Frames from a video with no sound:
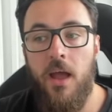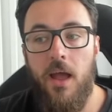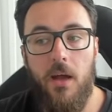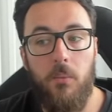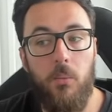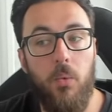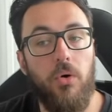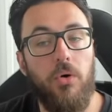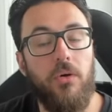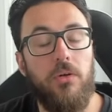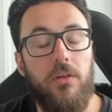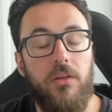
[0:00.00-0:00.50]
and
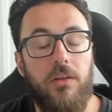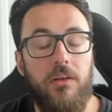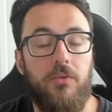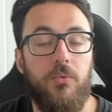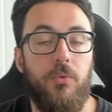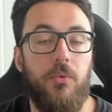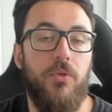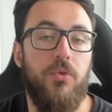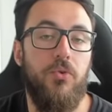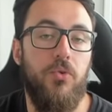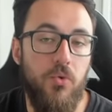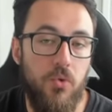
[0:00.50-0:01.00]
what clicks
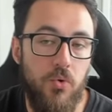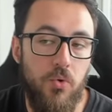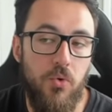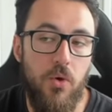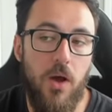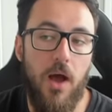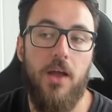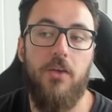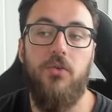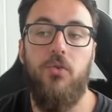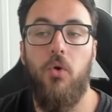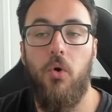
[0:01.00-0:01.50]
with you
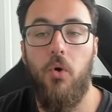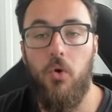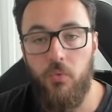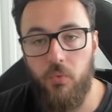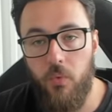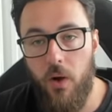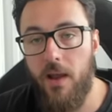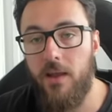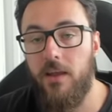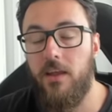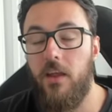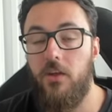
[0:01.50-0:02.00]
at your
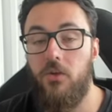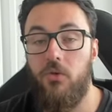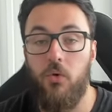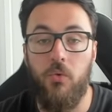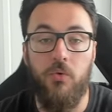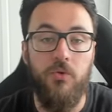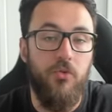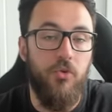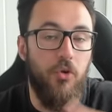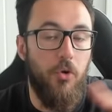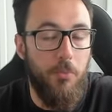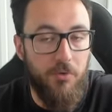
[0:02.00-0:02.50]
rank, your
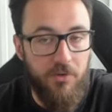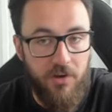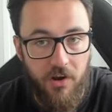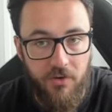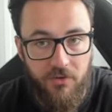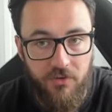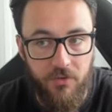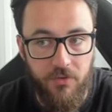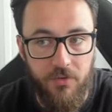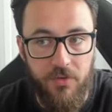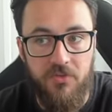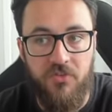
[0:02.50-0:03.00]

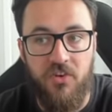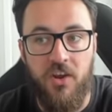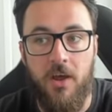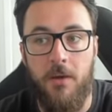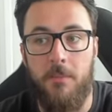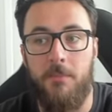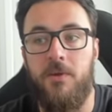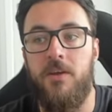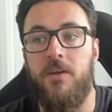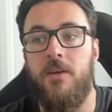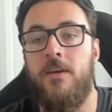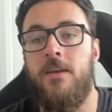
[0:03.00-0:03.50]
interpretation of the
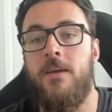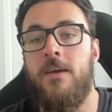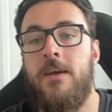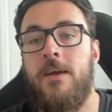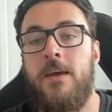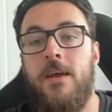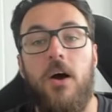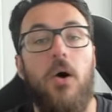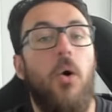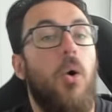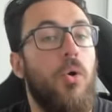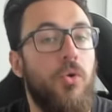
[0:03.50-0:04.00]
champion
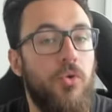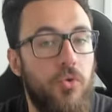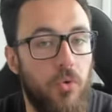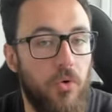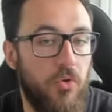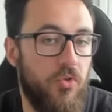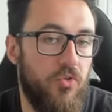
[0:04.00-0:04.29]
on your